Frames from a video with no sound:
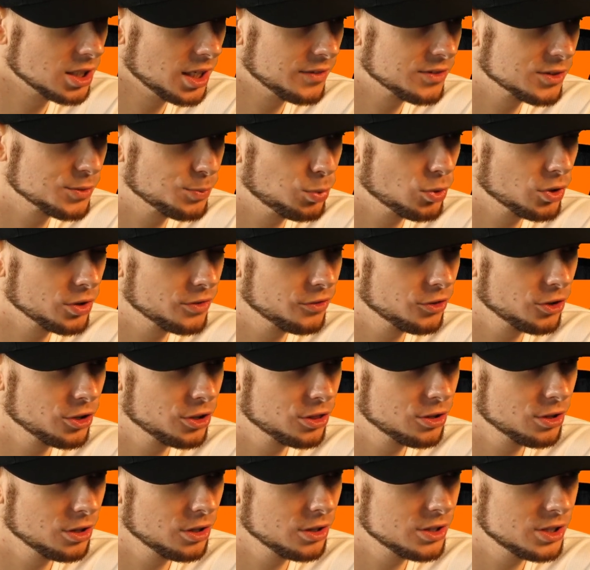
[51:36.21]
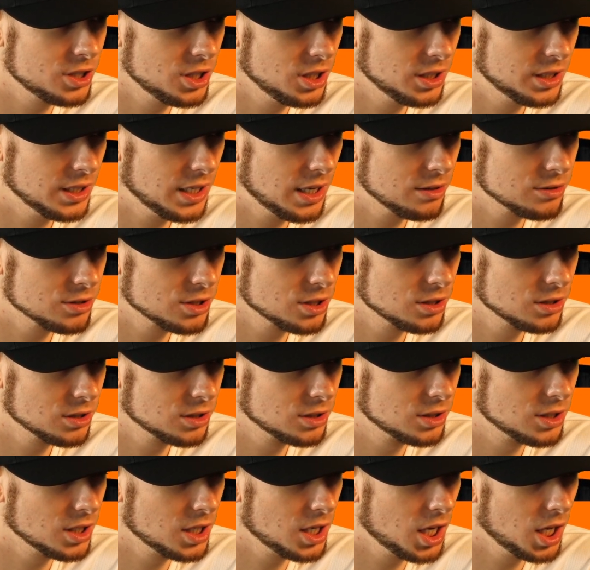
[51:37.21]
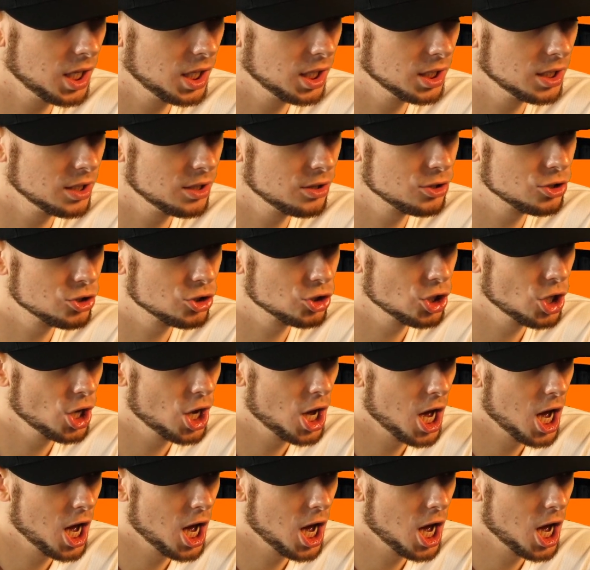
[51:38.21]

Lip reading: F Sport for $13,000?